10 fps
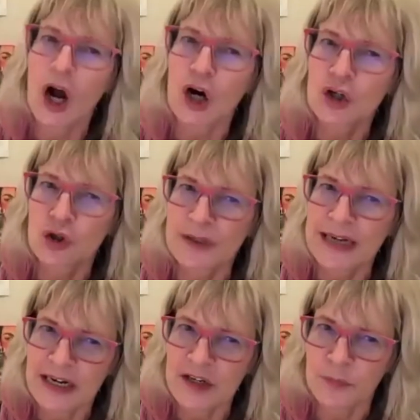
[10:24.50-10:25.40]
a
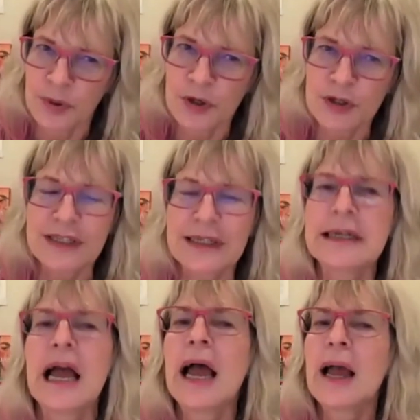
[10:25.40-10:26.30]
creative
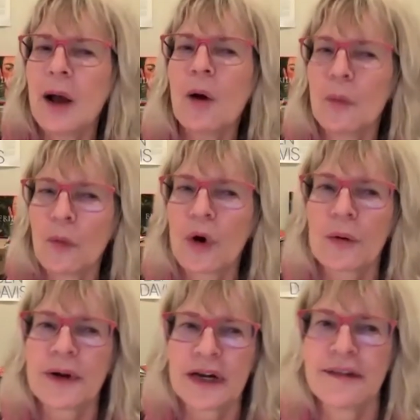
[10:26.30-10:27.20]
person
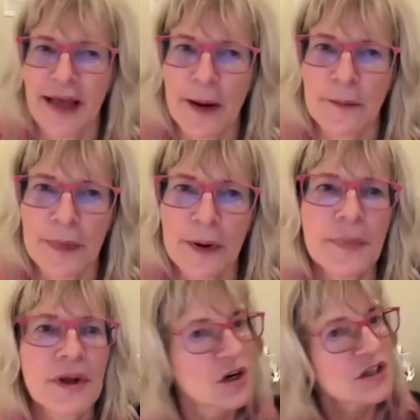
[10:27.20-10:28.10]
worried them
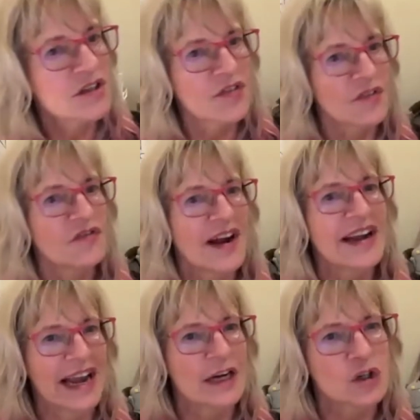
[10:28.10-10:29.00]
because of the
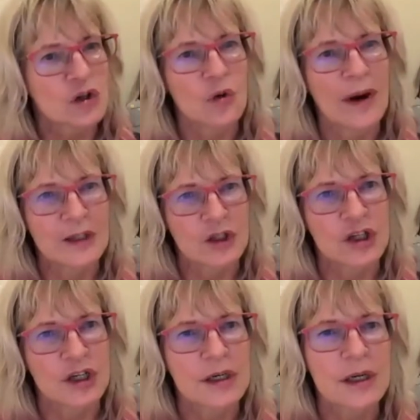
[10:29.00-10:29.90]
financial
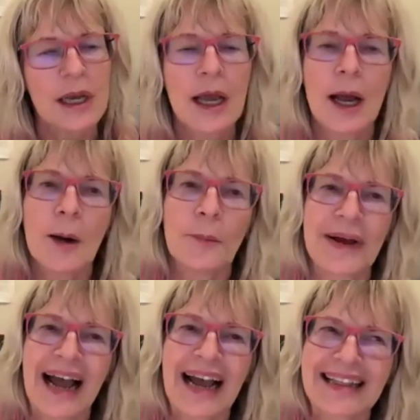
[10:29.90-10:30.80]
question,
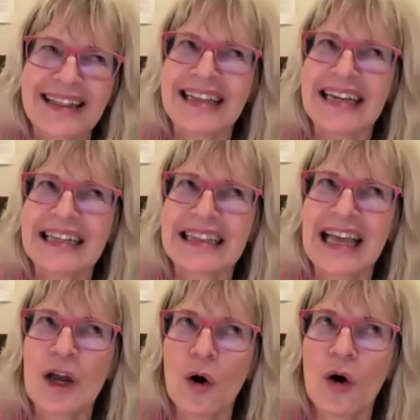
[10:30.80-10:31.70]
but I think
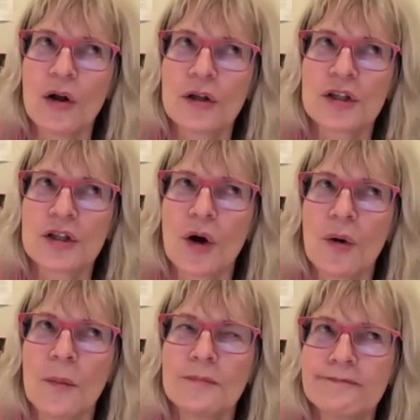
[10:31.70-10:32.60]
they
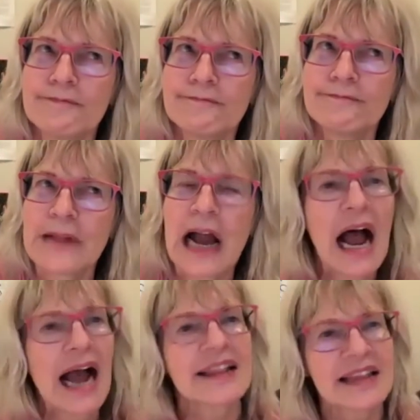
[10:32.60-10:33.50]
also,
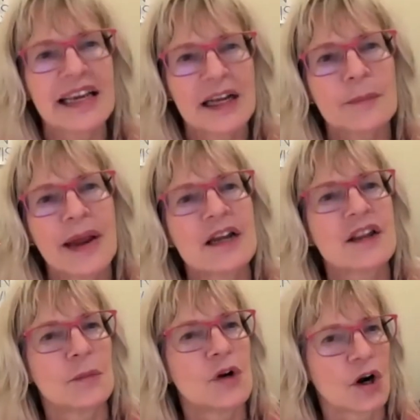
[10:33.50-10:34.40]
I think it made
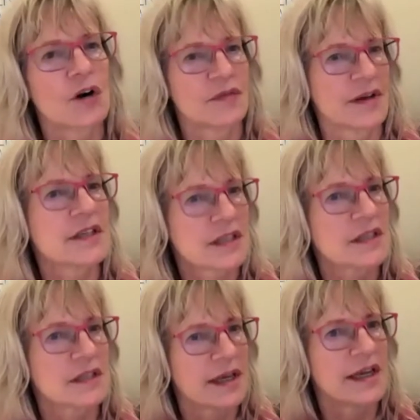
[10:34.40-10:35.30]
them
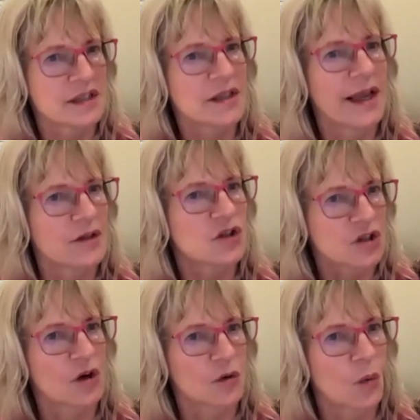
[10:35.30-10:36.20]
nervous in
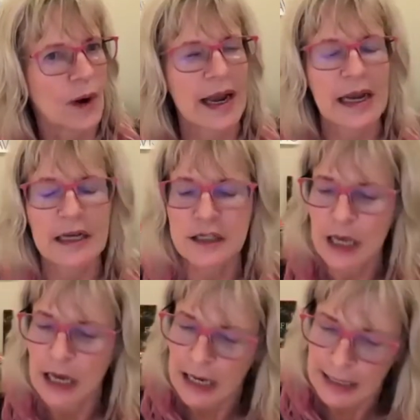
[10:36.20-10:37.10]
certain ways.
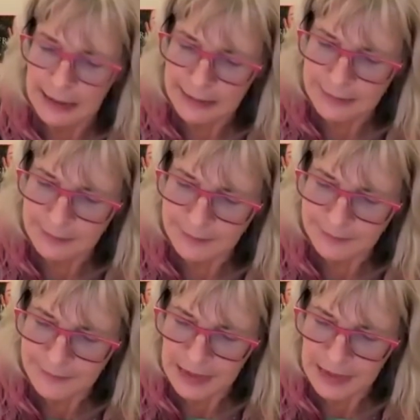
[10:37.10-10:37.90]
Um,